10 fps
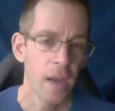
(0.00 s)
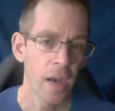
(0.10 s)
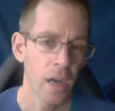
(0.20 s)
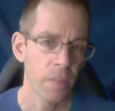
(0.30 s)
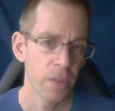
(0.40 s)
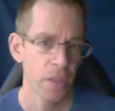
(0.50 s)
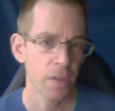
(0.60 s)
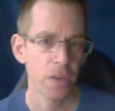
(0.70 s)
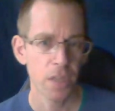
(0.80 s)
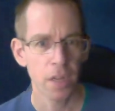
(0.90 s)
Uh, but then
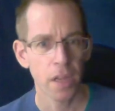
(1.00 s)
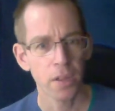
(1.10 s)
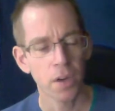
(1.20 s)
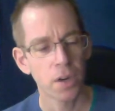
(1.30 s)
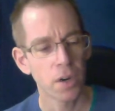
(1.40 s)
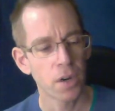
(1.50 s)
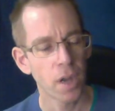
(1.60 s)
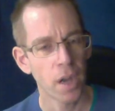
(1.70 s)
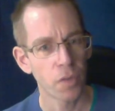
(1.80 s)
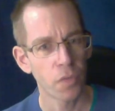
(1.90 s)
there's another
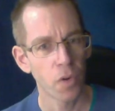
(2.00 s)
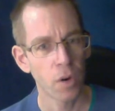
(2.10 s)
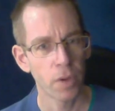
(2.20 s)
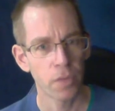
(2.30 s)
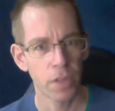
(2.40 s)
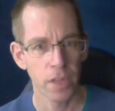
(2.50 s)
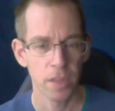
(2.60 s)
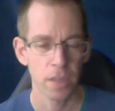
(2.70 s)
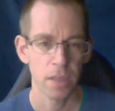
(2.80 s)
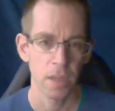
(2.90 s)
uh, form of
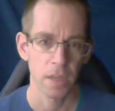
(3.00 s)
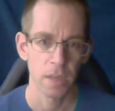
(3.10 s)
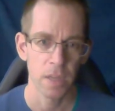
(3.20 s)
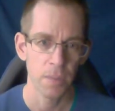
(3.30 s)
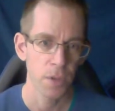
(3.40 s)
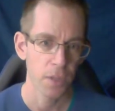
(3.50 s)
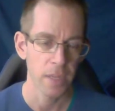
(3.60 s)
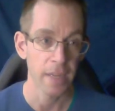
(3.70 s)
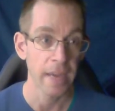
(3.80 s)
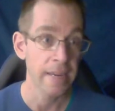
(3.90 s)
this, the
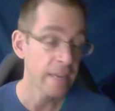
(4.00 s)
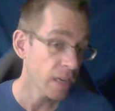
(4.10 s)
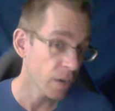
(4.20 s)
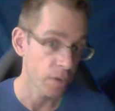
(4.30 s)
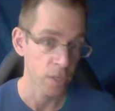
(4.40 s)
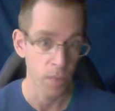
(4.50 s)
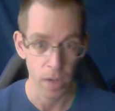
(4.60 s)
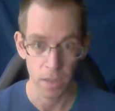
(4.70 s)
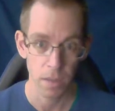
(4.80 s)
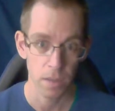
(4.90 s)
stimulus idea
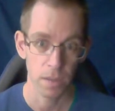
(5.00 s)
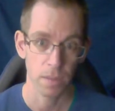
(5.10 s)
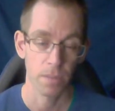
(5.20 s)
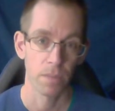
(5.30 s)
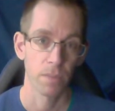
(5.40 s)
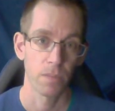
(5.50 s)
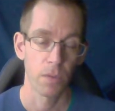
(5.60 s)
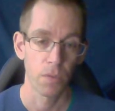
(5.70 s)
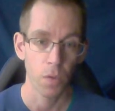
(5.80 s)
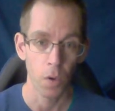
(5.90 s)
response
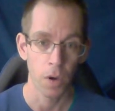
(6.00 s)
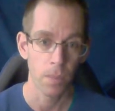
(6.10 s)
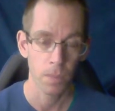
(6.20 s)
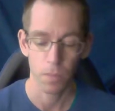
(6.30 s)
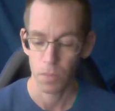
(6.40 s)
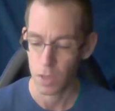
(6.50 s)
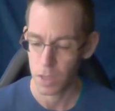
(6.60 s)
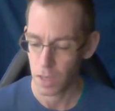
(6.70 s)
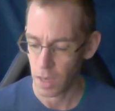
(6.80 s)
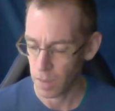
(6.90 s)
form,
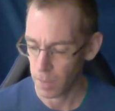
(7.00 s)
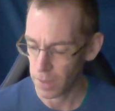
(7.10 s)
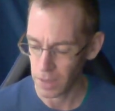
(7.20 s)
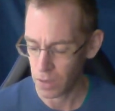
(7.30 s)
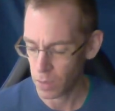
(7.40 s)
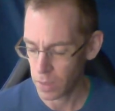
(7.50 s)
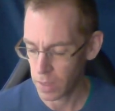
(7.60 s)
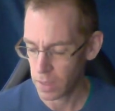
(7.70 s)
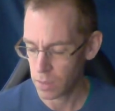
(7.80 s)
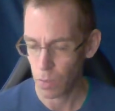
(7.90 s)
which um, I think
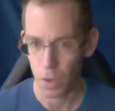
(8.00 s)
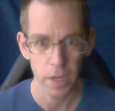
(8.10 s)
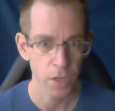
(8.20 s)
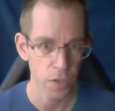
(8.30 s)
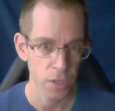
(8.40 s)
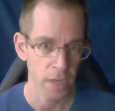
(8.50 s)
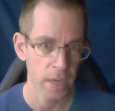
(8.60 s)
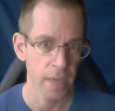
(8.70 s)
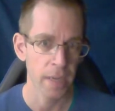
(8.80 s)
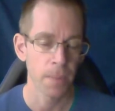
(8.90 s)
Dewey is more
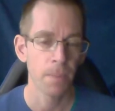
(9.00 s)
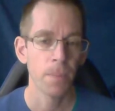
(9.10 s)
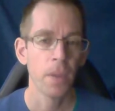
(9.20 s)
interested in